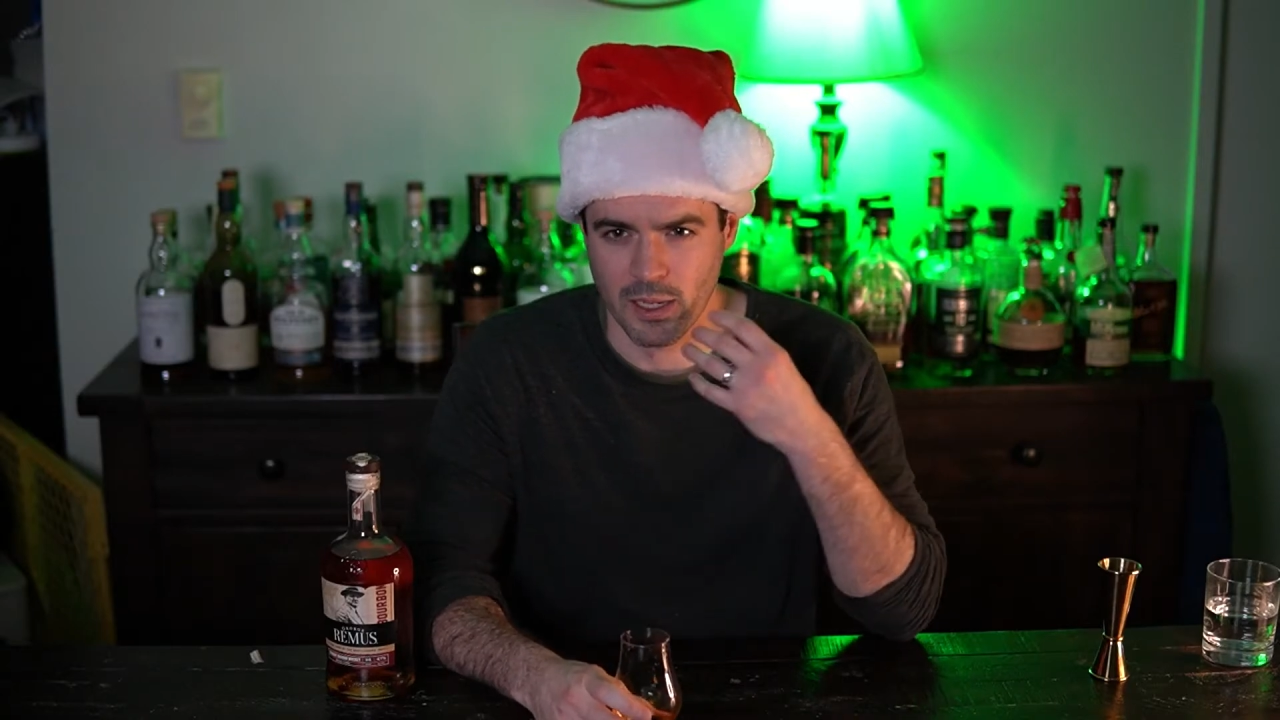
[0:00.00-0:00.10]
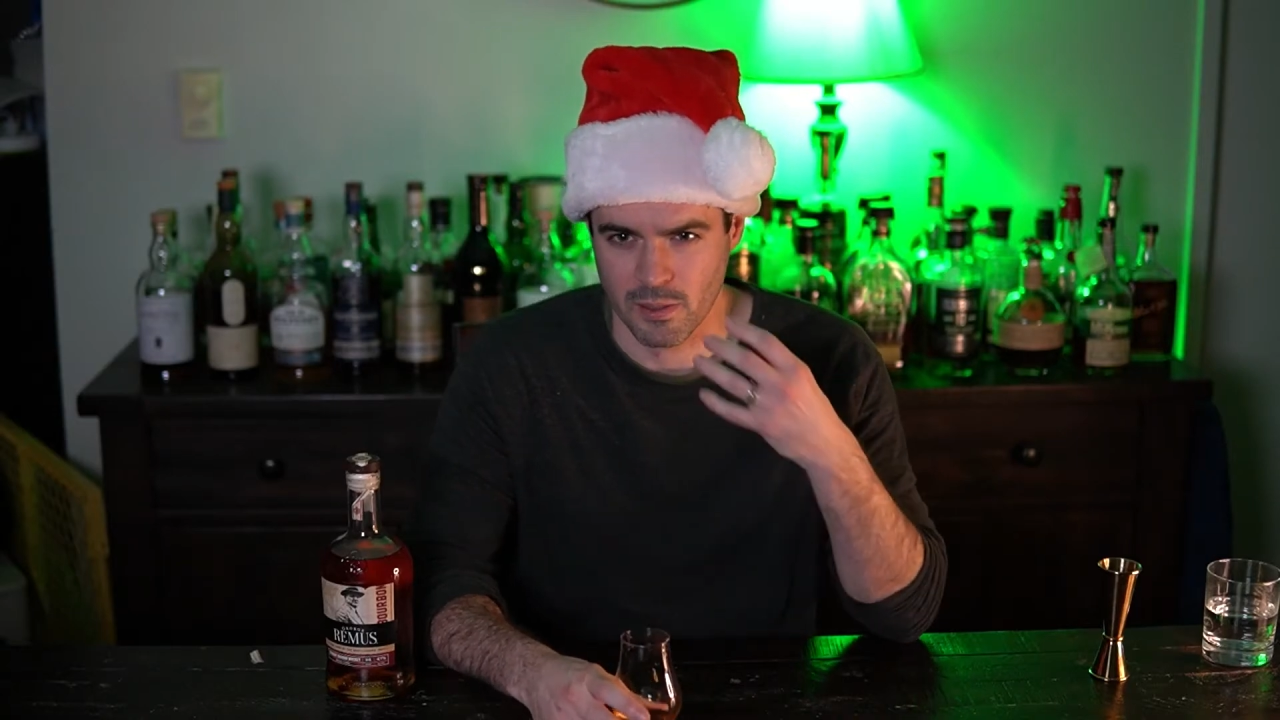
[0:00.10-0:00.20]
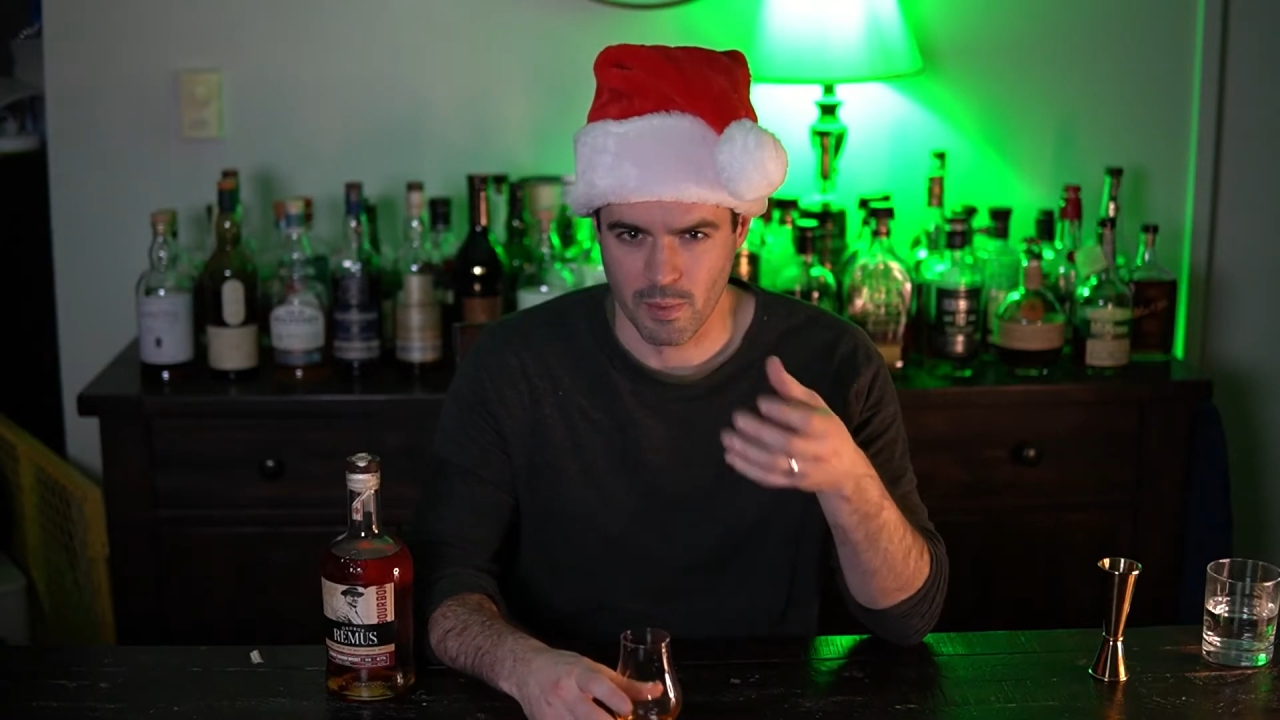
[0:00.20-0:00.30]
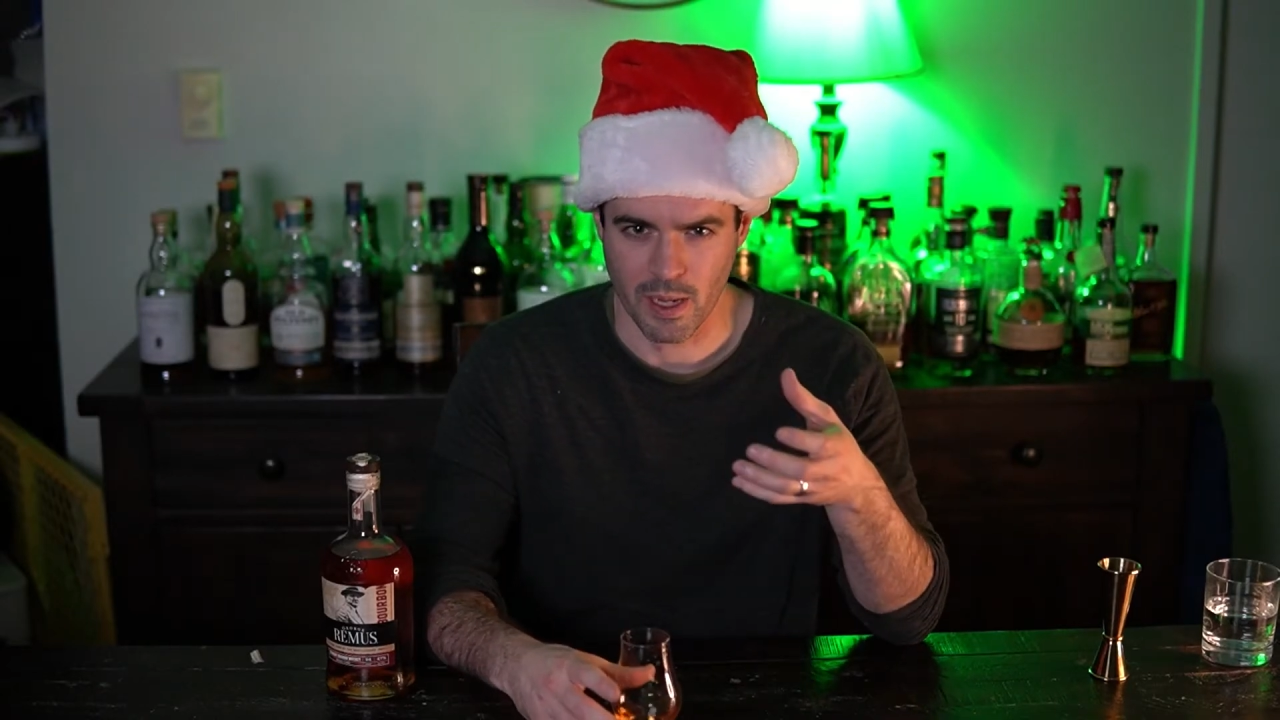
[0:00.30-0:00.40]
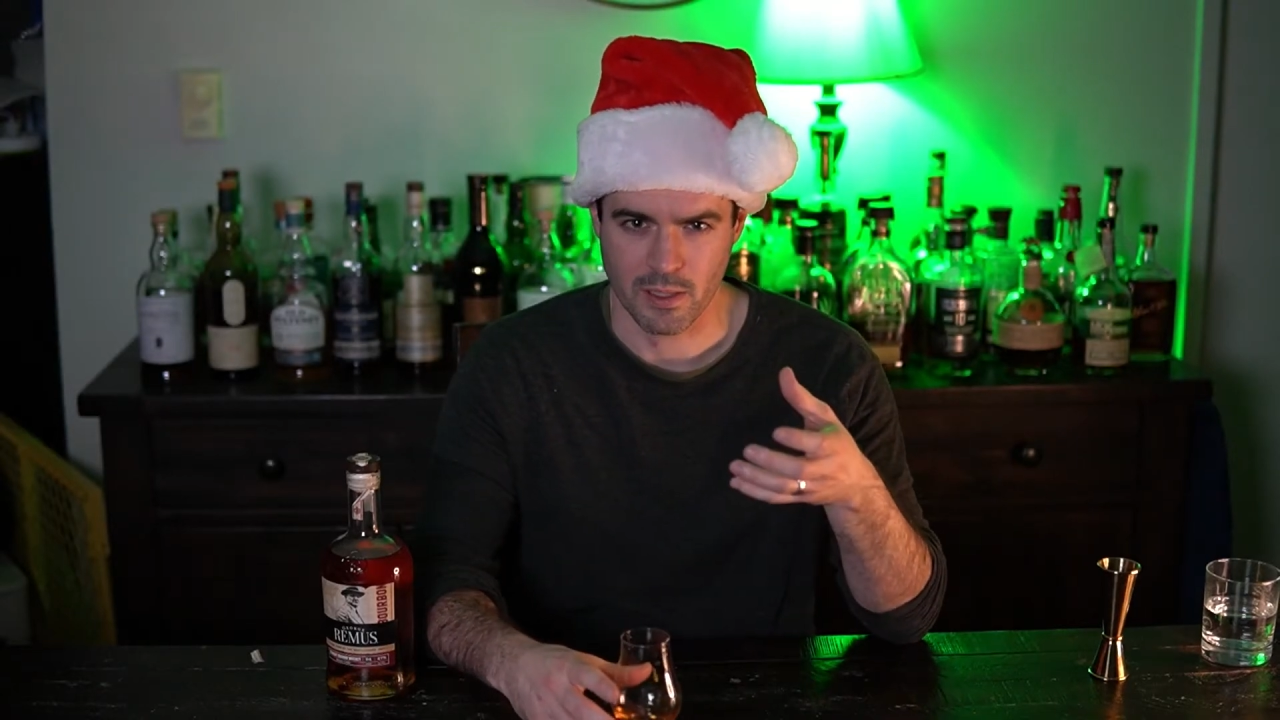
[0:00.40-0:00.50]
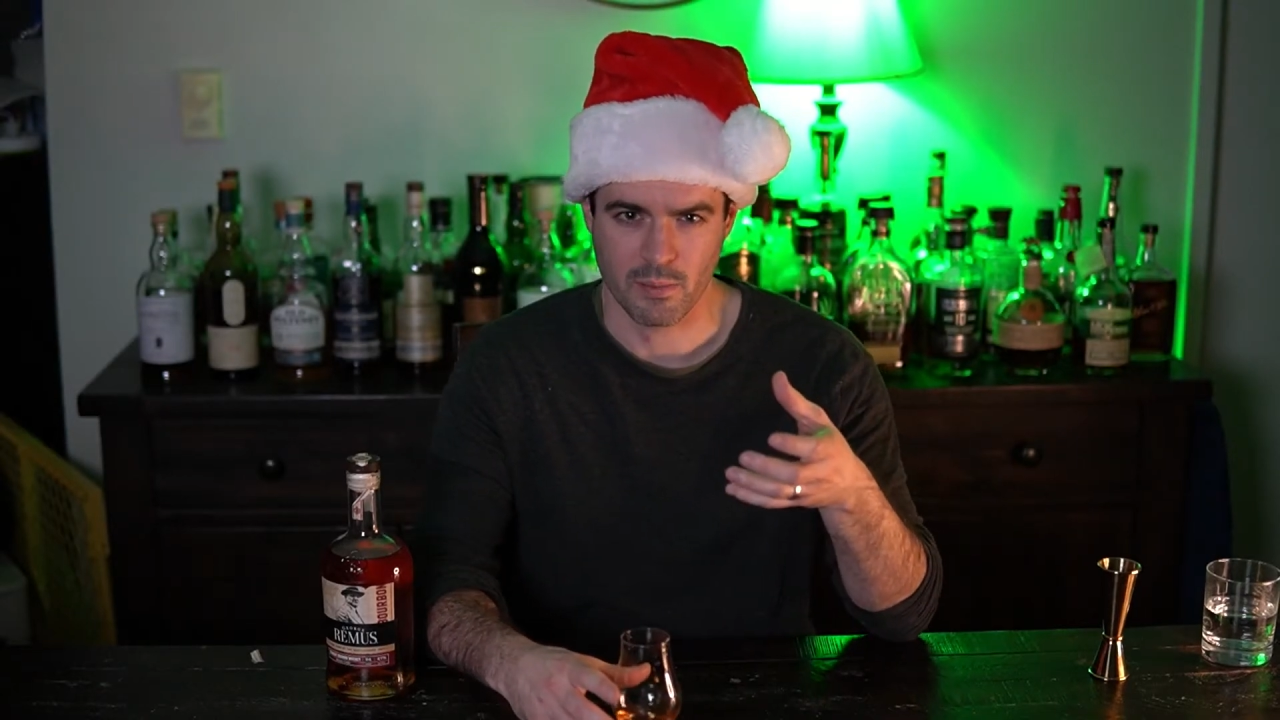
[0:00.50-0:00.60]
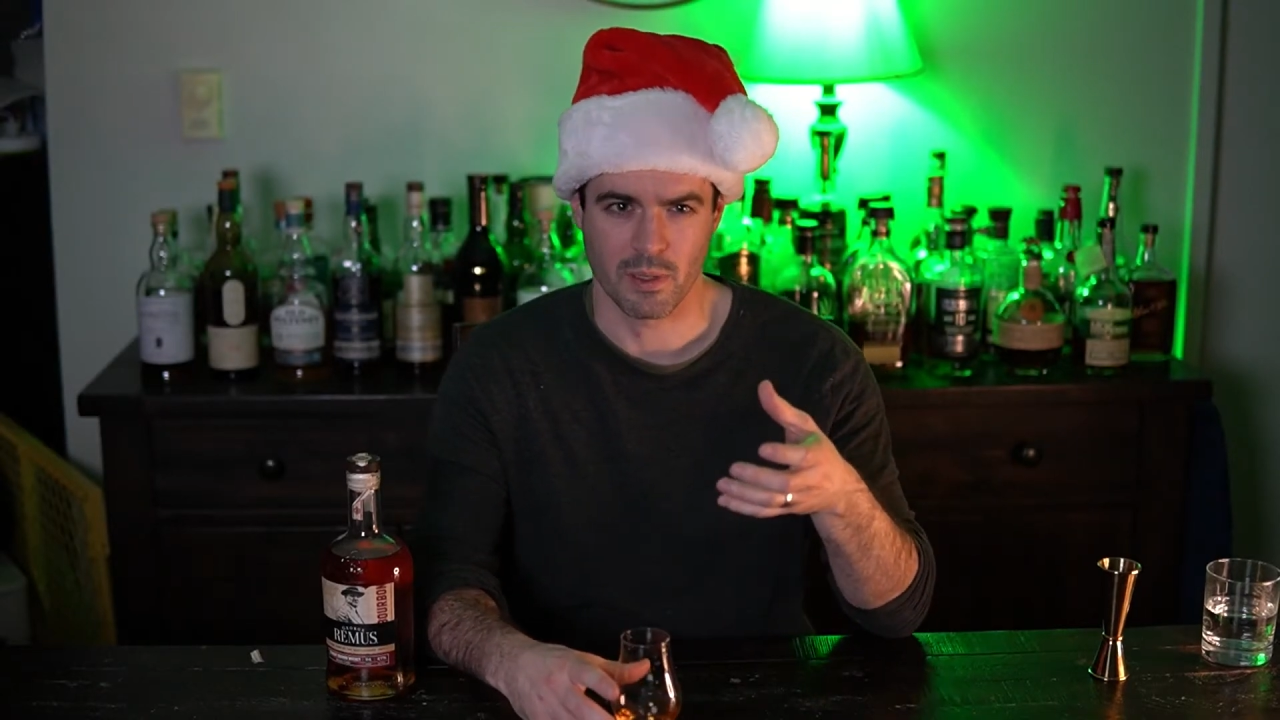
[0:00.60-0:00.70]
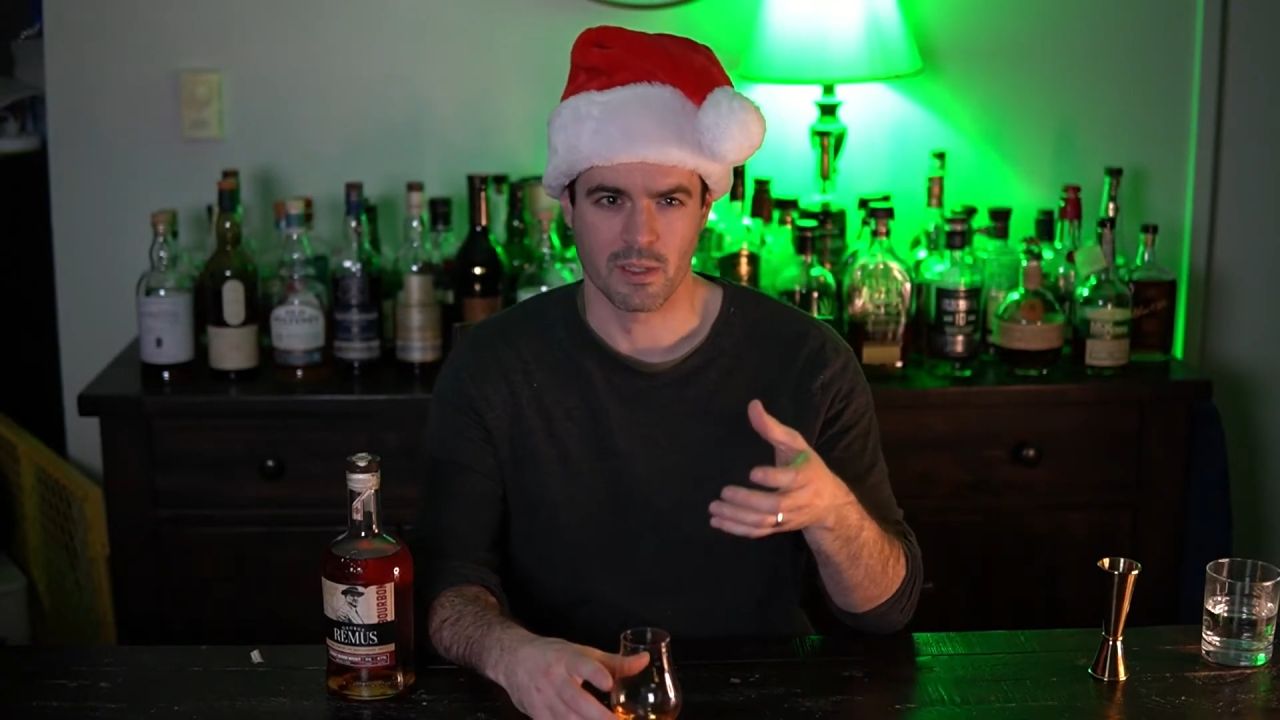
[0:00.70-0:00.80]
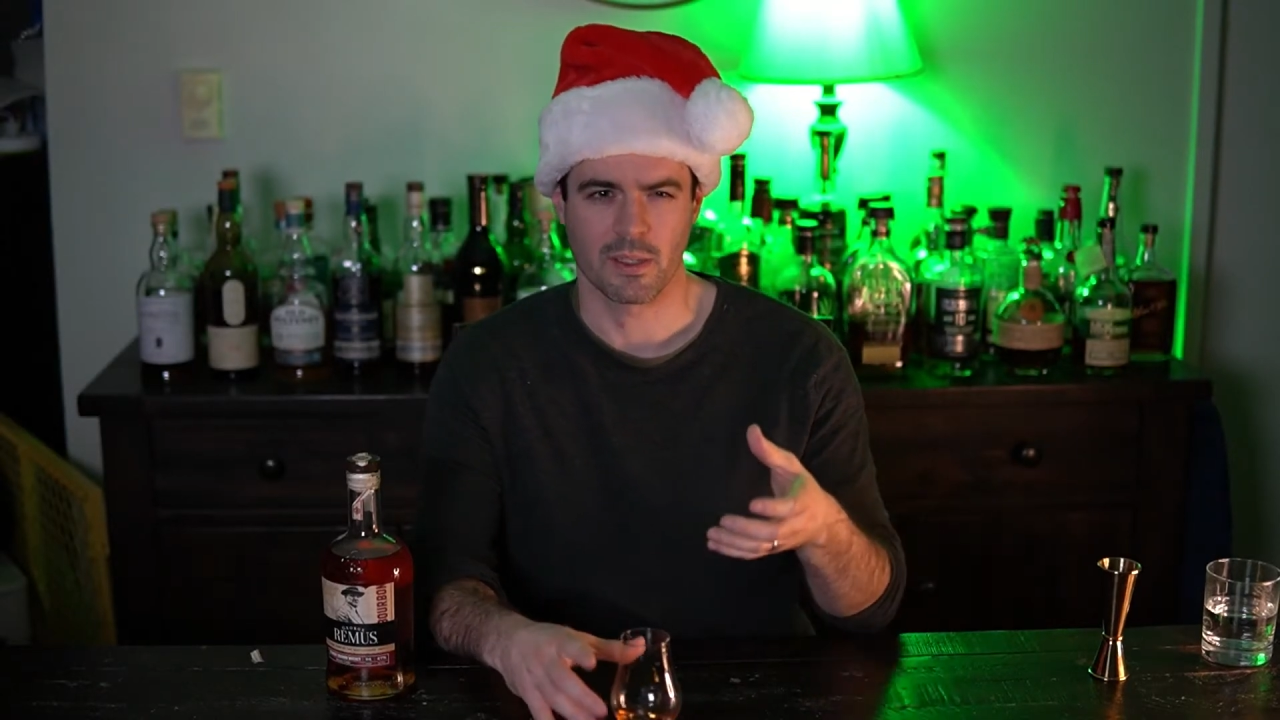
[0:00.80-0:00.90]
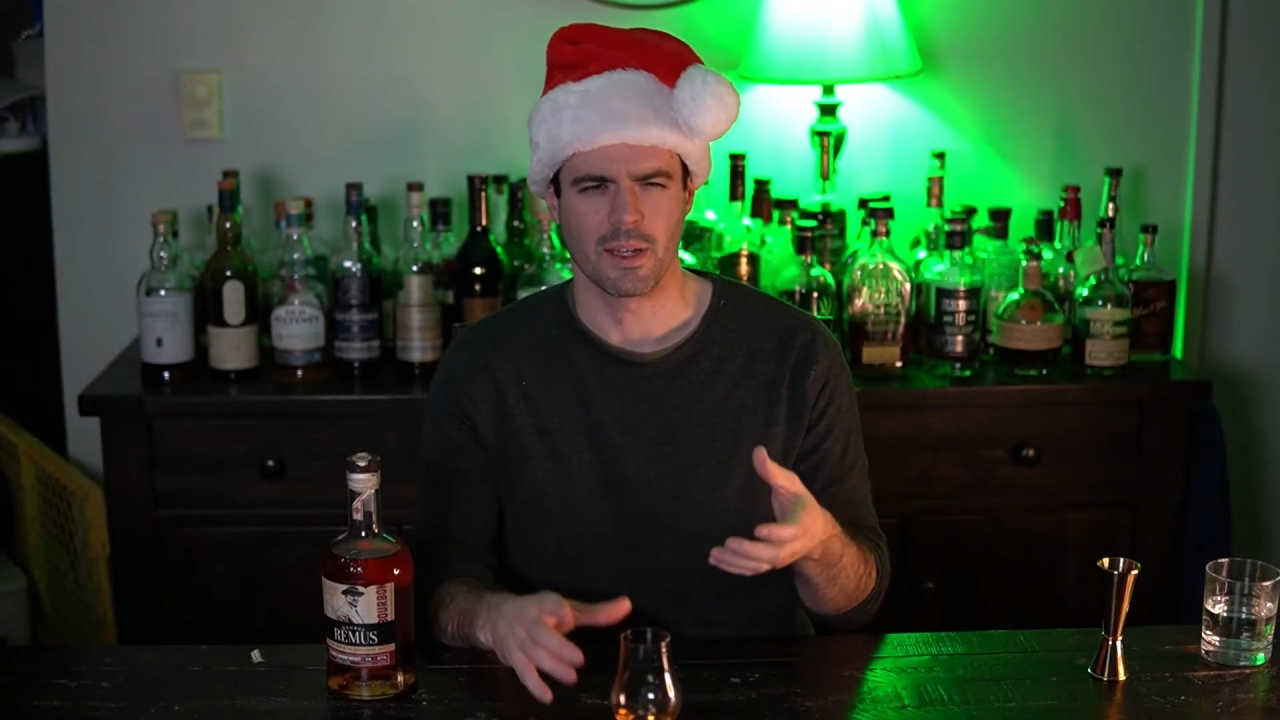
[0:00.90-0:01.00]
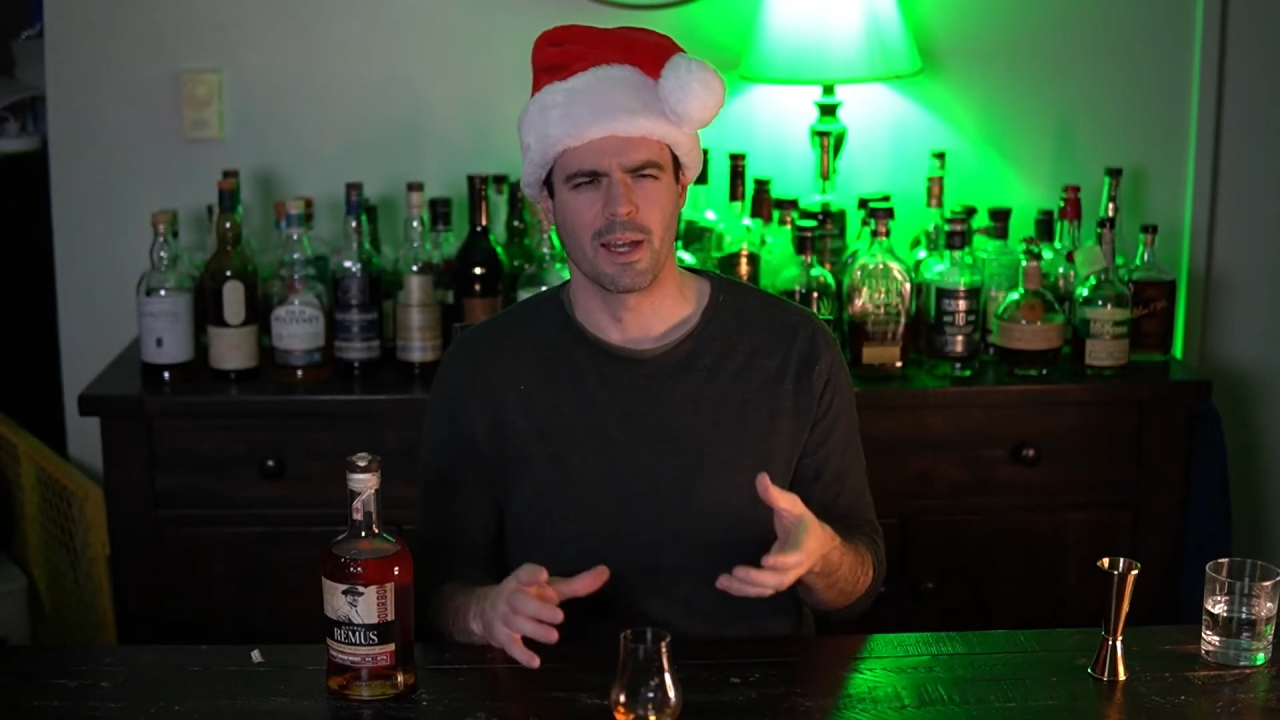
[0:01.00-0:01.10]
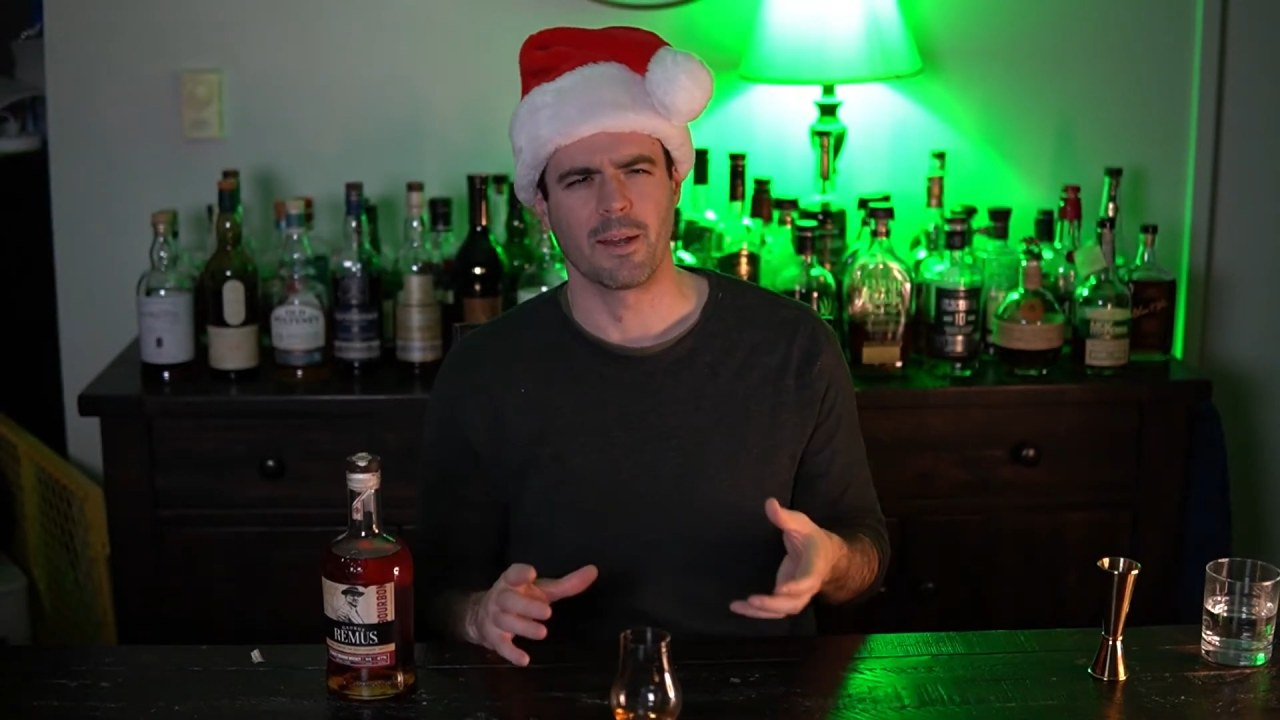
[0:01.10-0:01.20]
spice, but it's